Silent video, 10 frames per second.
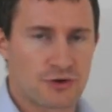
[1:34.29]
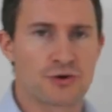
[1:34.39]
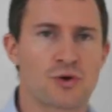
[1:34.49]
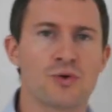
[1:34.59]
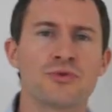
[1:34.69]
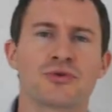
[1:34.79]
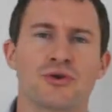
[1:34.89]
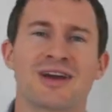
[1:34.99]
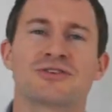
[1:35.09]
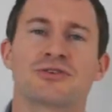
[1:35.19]
You're going
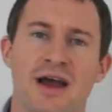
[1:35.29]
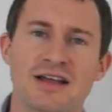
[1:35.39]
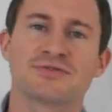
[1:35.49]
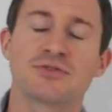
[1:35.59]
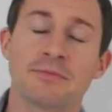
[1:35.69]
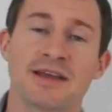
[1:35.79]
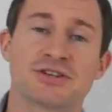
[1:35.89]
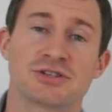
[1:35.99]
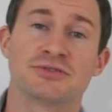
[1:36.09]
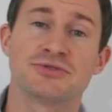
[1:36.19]
through a
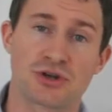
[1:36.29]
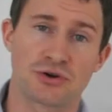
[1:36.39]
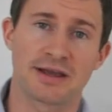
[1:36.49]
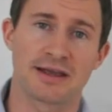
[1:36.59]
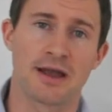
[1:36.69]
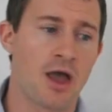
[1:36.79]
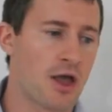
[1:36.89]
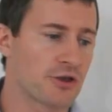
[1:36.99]
transformational journey.